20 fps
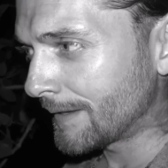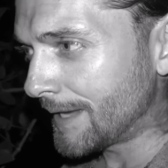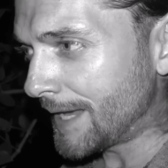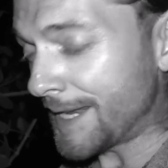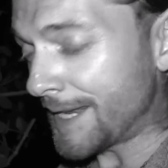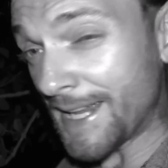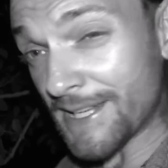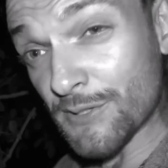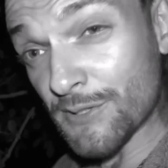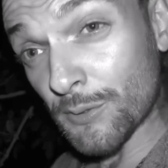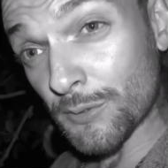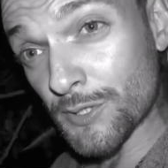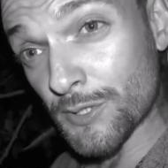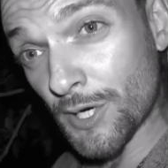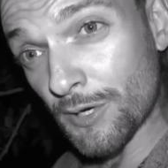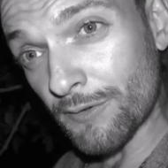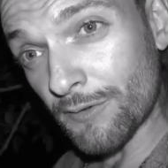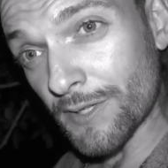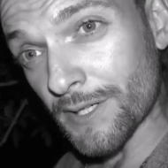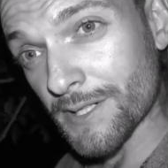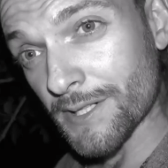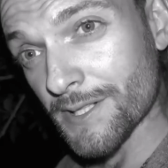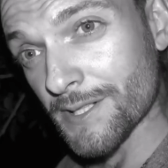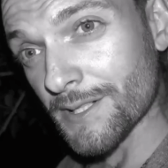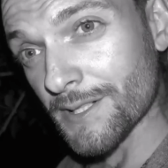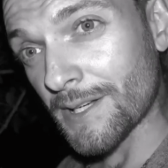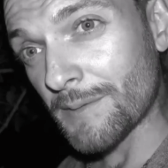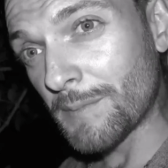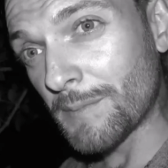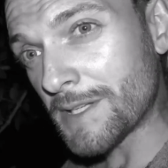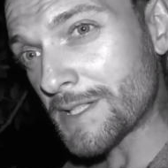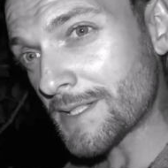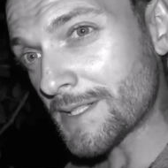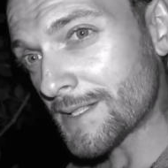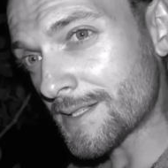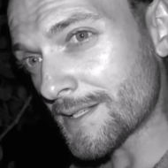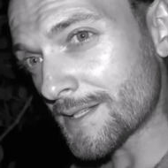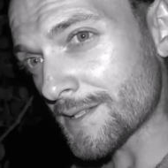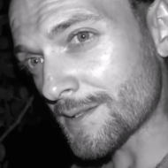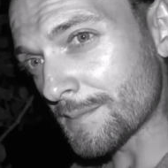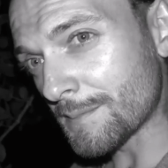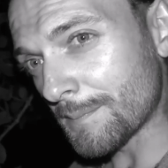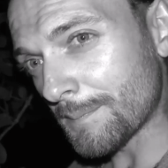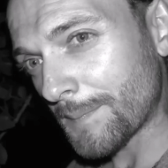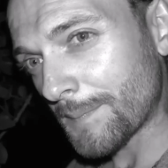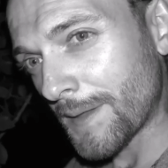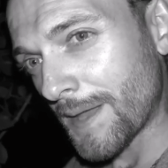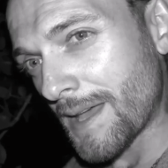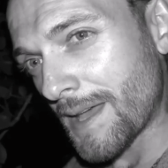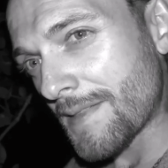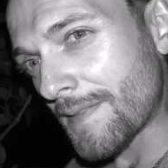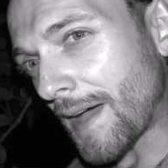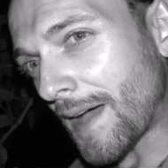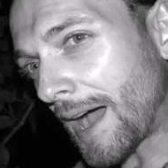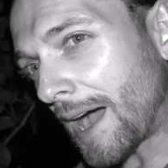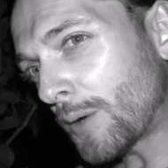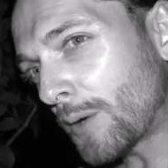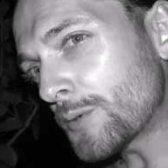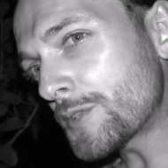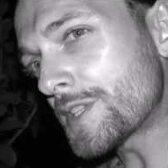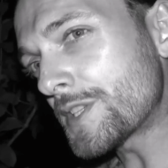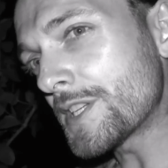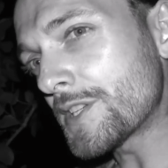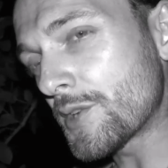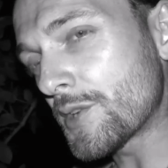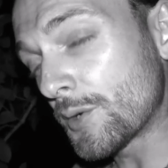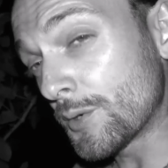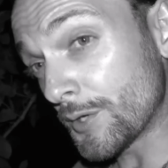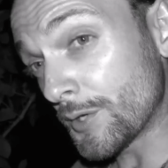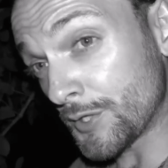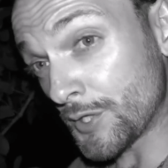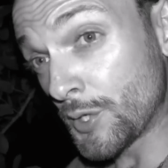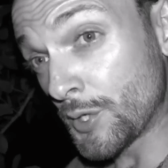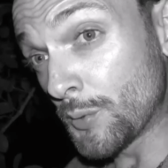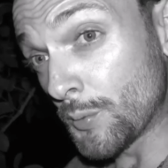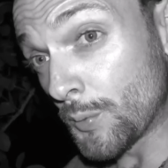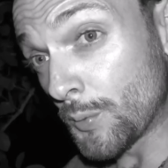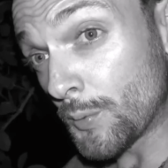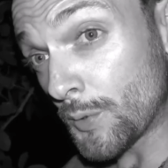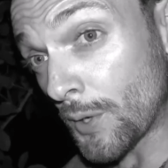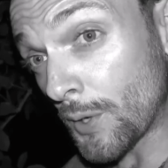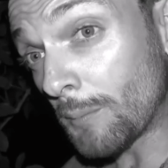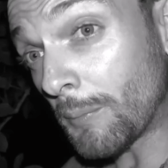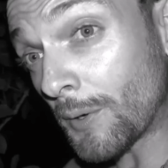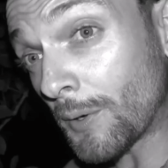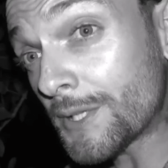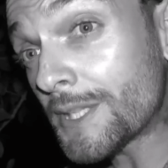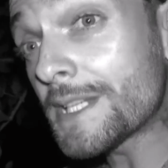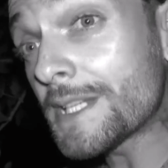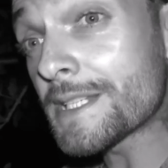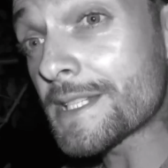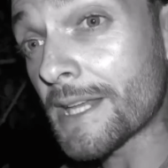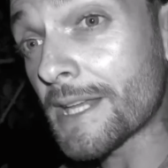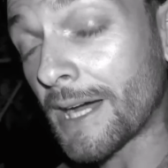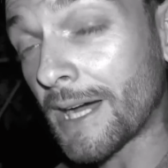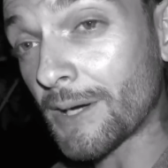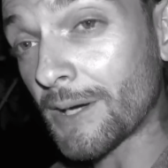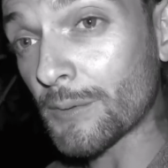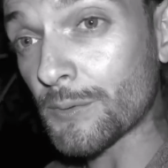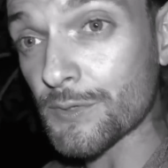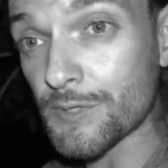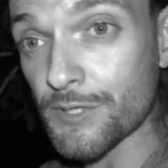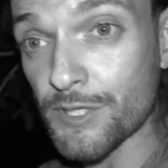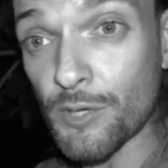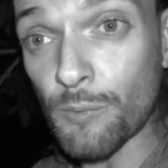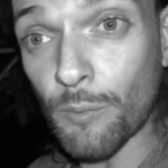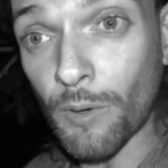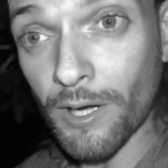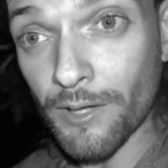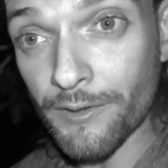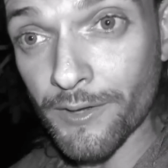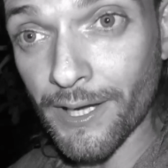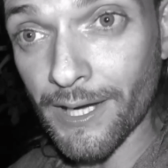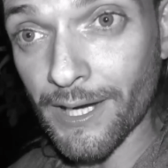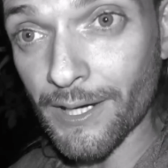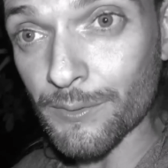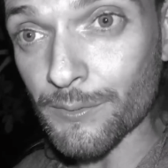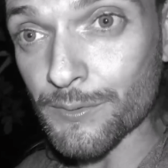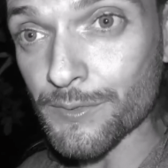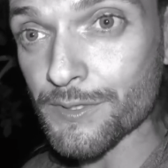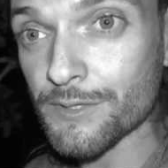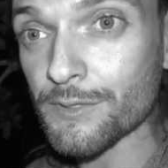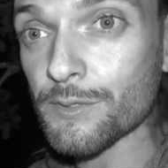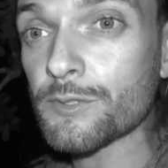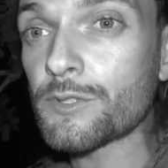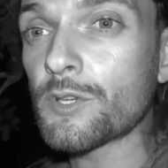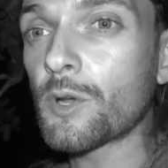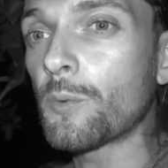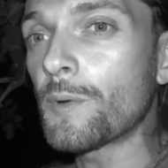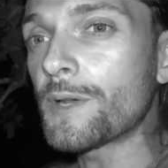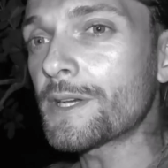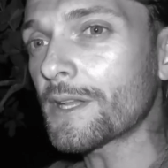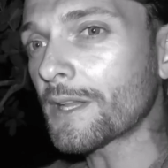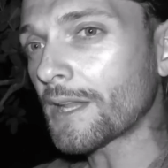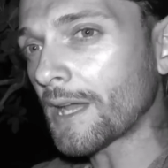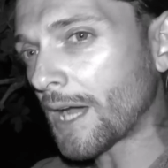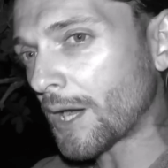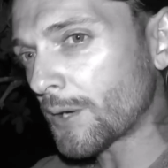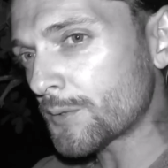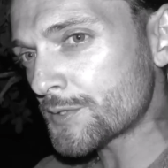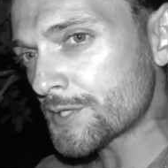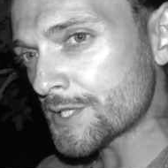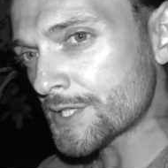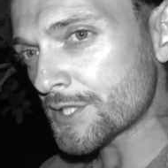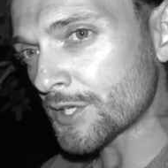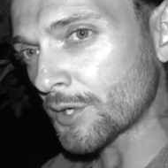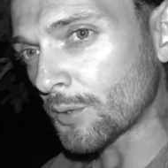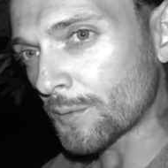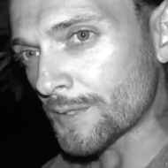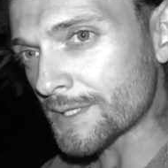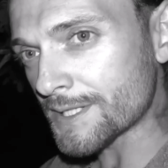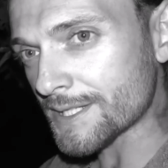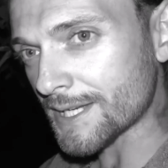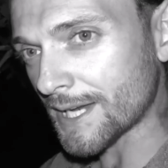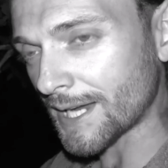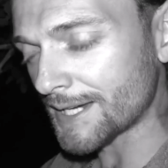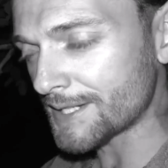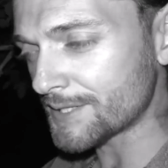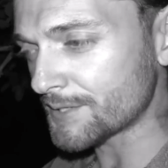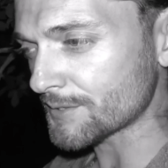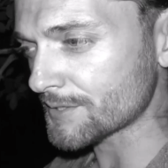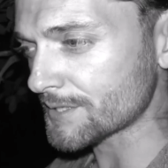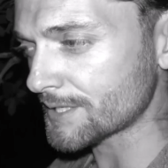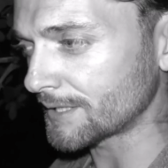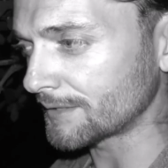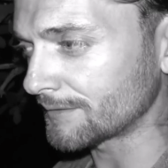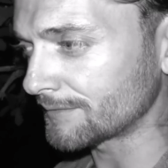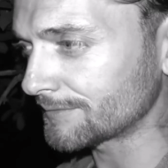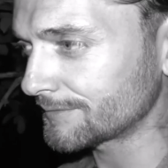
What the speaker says: in esoterics and mysticism, the house is you. Your body is the house. You are the house. So to go into the house is to go inside yourself.